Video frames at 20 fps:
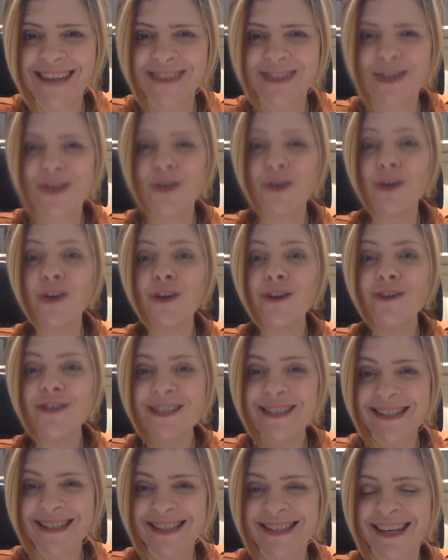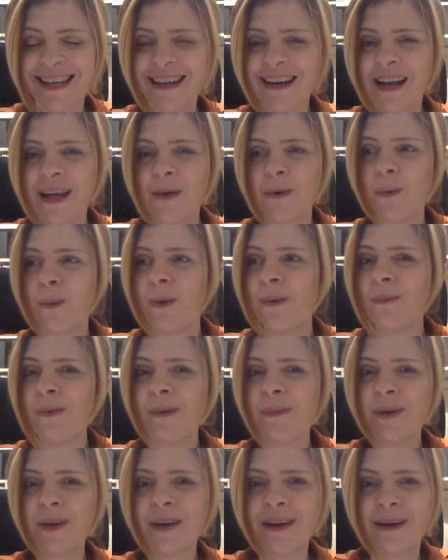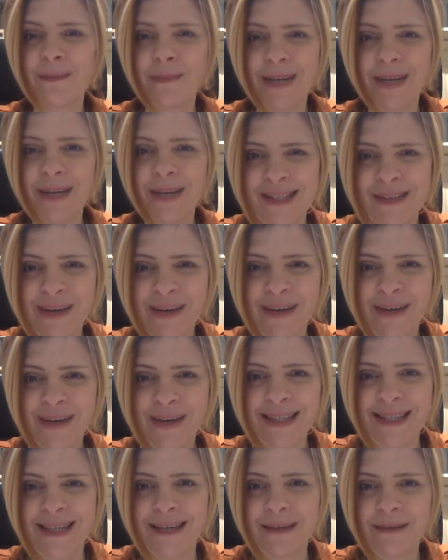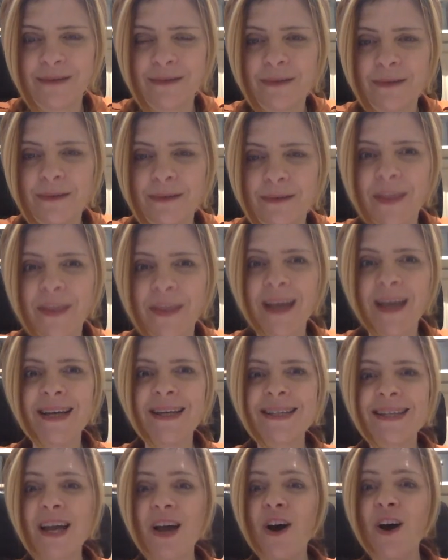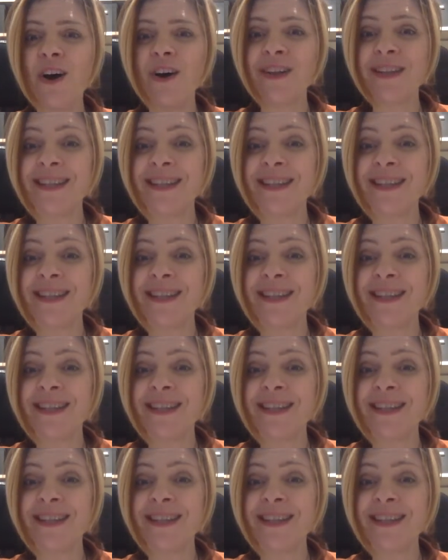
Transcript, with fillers: So, noticing like when we become less effective. Say, oh,